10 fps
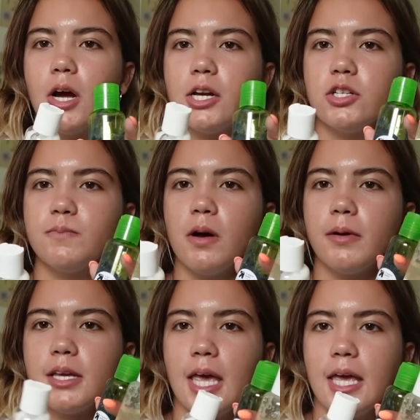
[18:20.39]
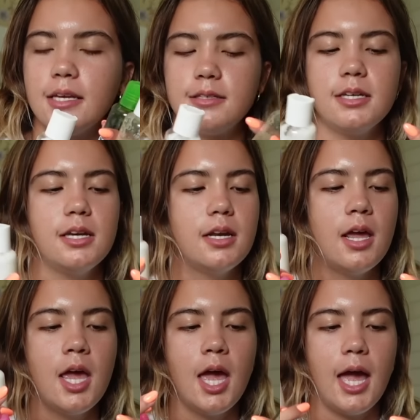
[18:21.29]
I just brought my K18
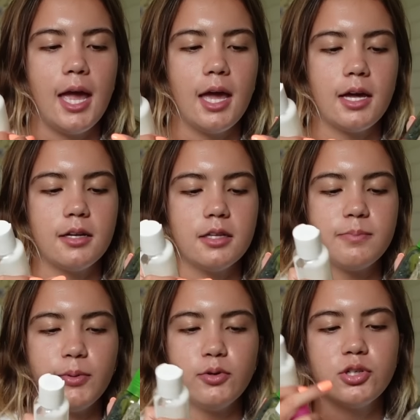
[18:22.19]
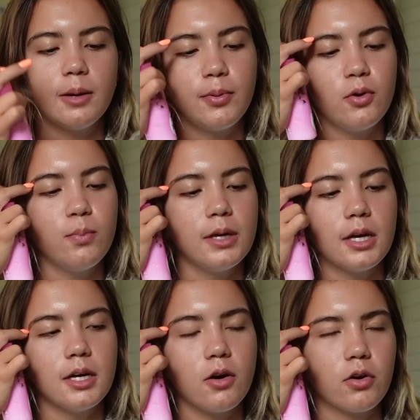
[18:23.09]
and this blue shampoo
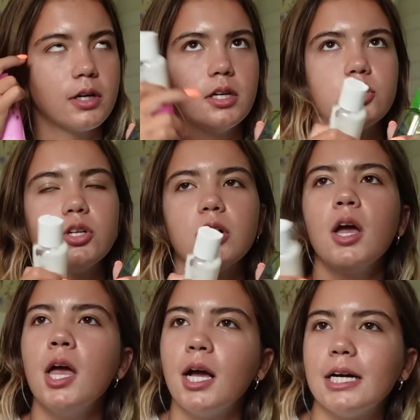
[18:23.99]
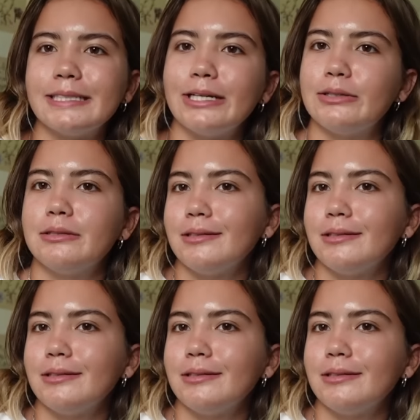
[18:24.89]
because I